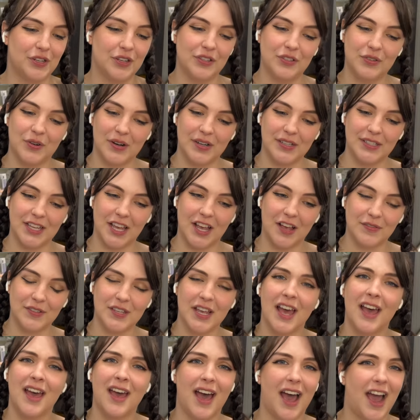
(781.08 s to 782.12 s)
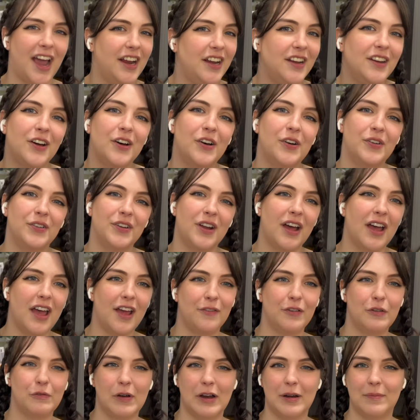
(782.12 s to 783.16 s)
to ourselves. I know not
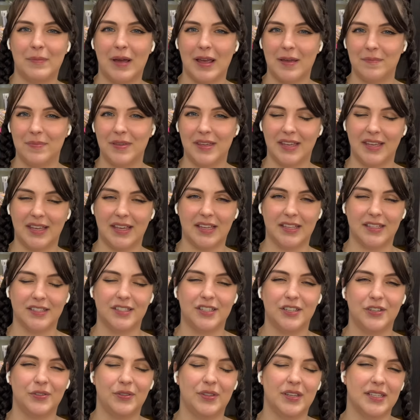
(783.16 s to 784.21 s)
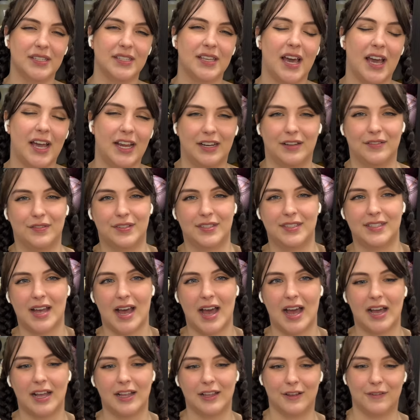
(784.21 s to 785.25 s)
everyone might be into this kind of
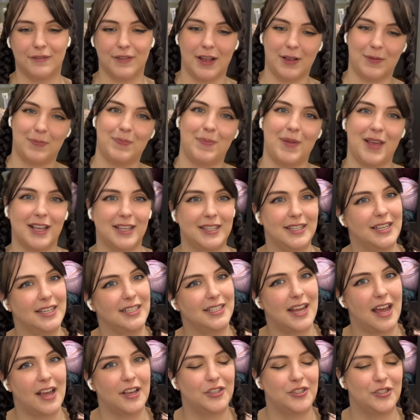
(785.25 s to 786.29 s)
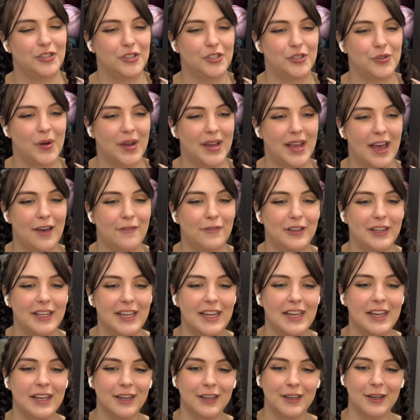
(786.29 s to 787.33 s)
style of like mixing textures quite
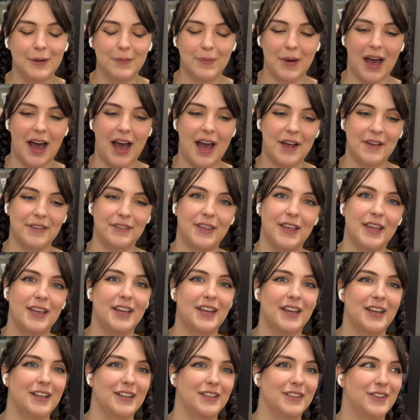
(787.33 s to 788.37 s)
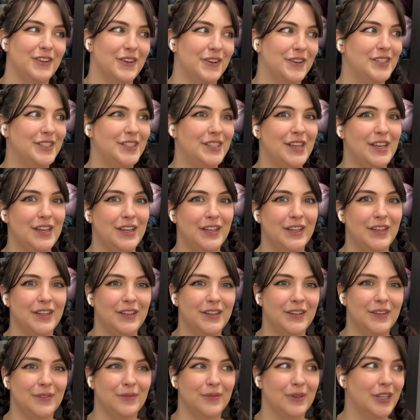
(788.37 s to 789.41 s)
heavily, but I think it looks
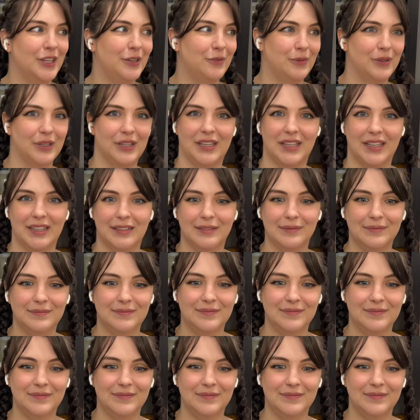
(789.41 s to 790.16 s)
really, really